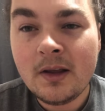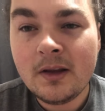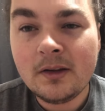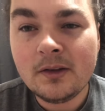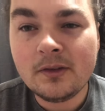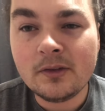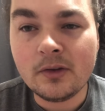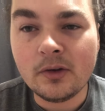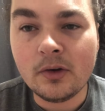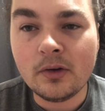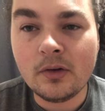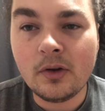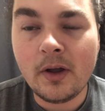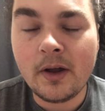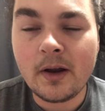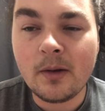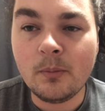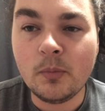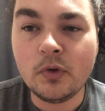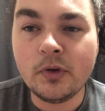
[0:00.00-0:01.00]
so
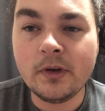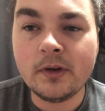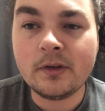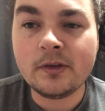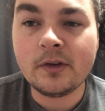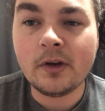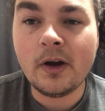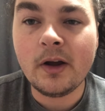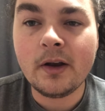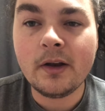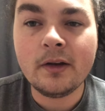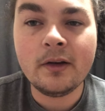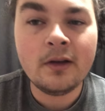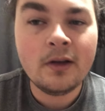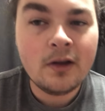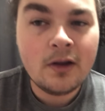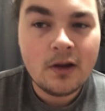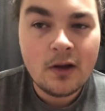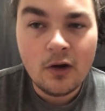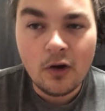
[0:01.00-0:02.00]
like I'm really excited.
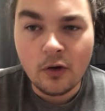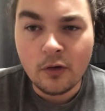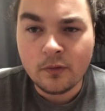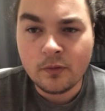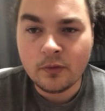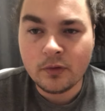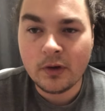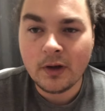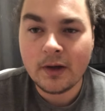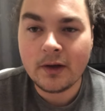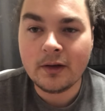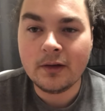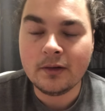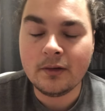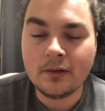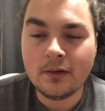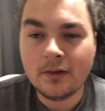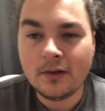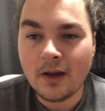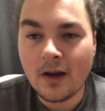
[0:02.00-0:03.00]
Hopefully I
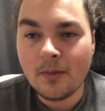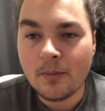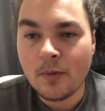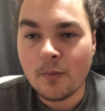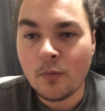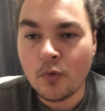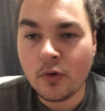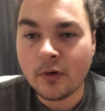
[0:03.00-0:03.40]
can get a bit more